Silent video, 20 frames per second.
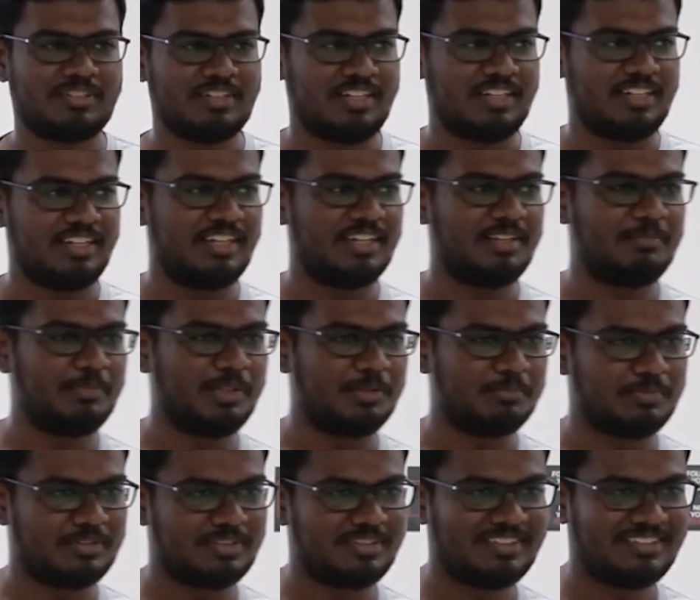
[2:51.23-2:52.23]
gonna hate
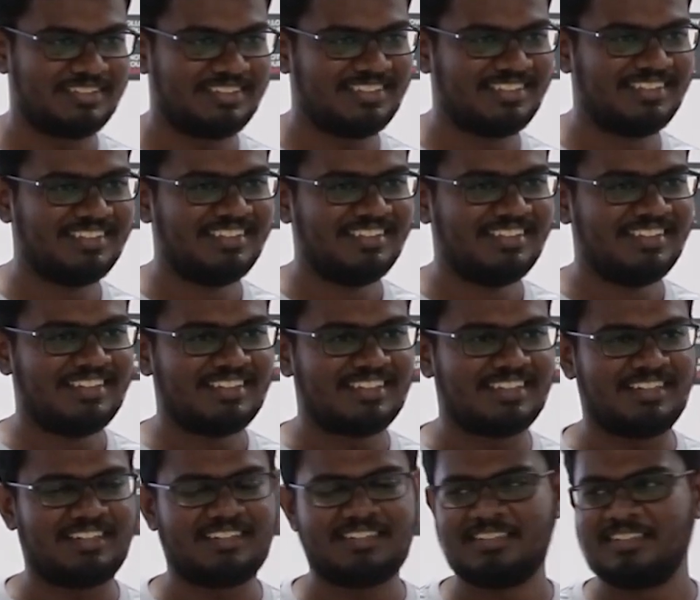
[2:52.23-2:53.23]
memes.
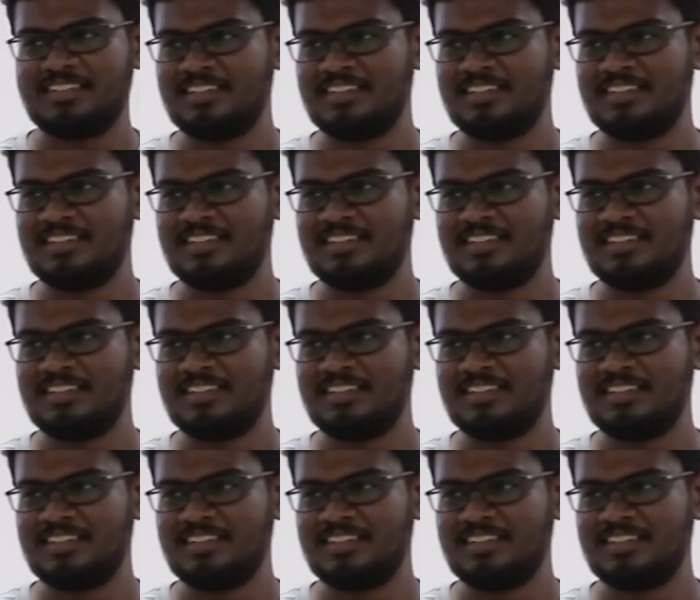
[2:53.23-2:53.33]
Yeah.